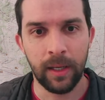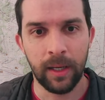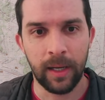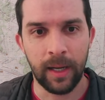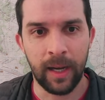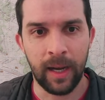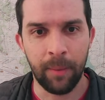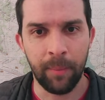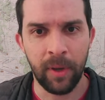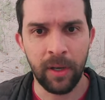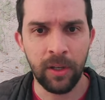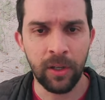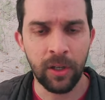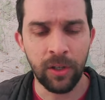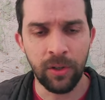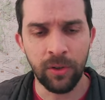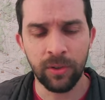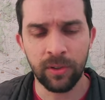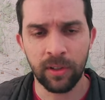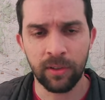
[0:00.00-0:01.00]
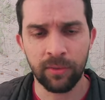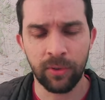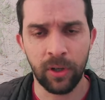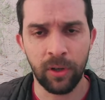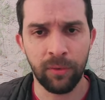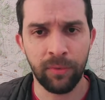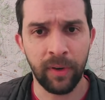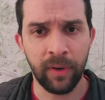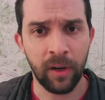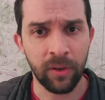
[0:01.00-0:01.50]
And you can use this for
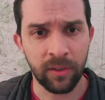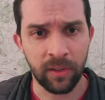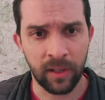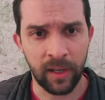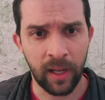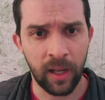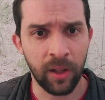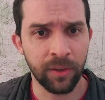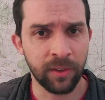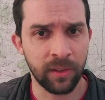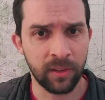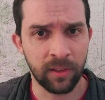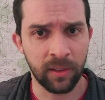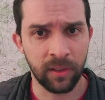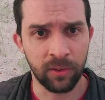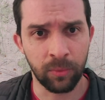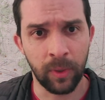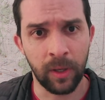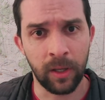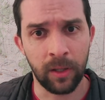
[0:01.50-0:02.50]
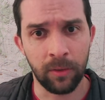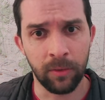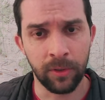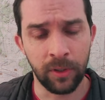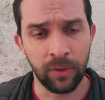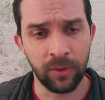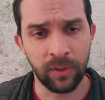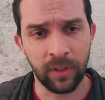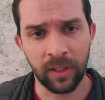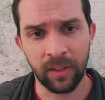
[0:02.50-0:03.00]
interference analysis as well,
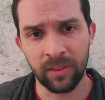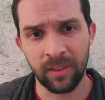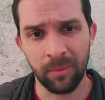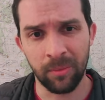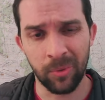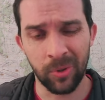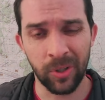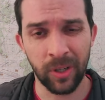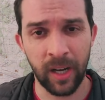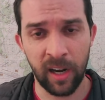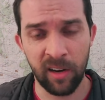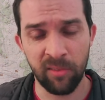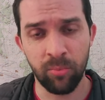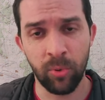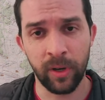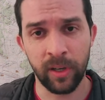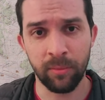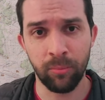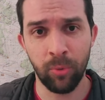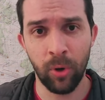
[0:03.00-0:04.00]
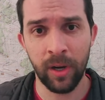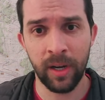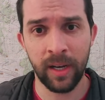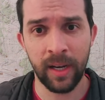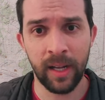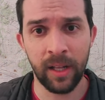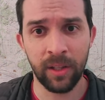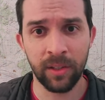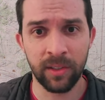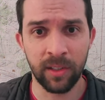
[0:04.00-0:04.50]
using a similar kind of point-to-point
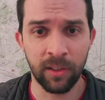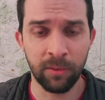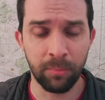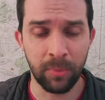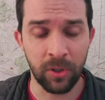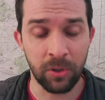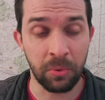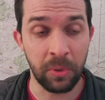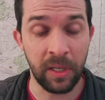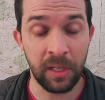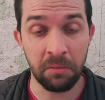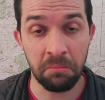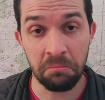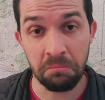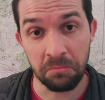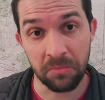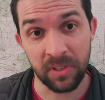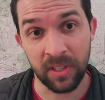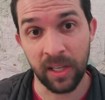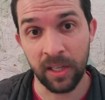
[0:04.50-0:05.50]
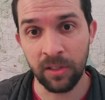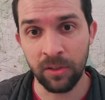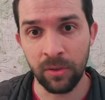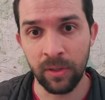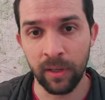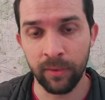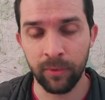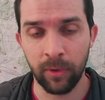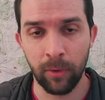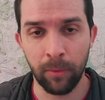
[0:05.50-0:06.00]
analysis between, say, two
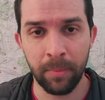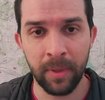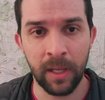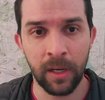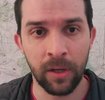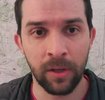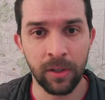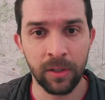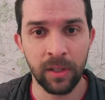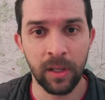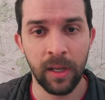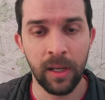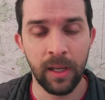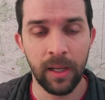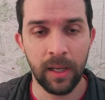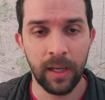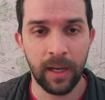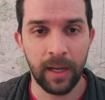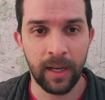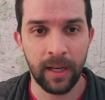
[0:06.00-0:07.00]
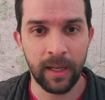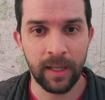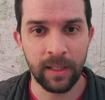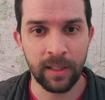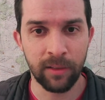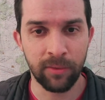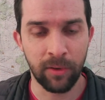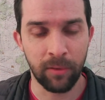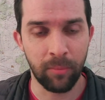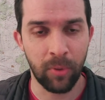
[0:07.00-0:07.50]
different repeaters in
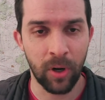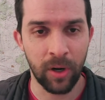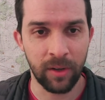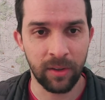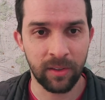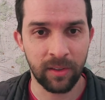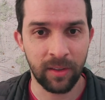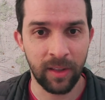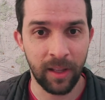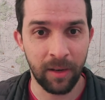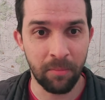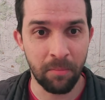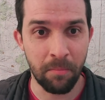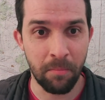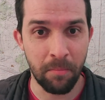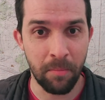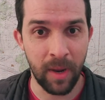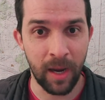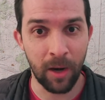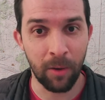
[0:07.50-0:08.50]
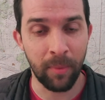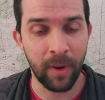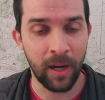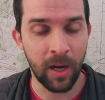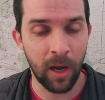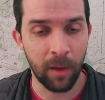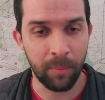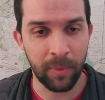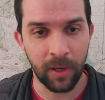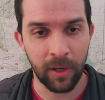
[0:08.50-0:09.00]
different parts that may or may
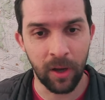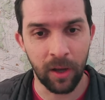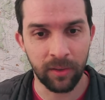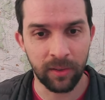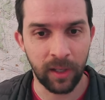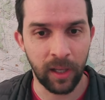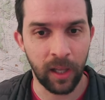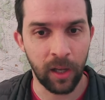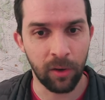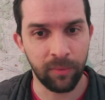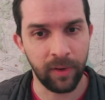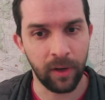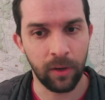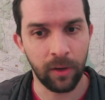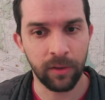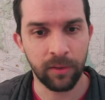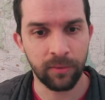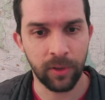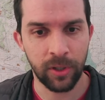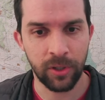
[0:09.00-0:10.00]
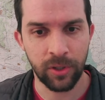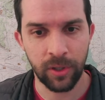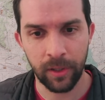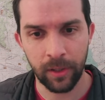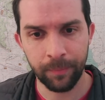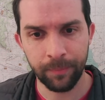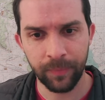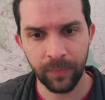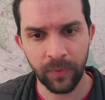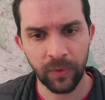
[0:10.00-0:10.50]
not be causing interference for each
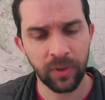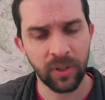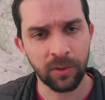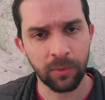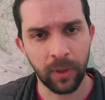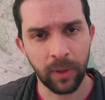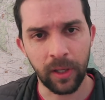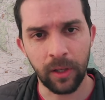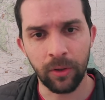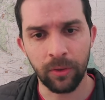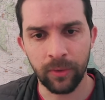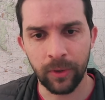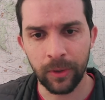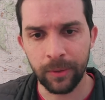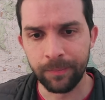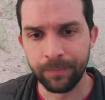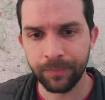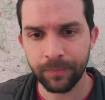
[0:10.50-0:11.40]
other. So that's quite useful.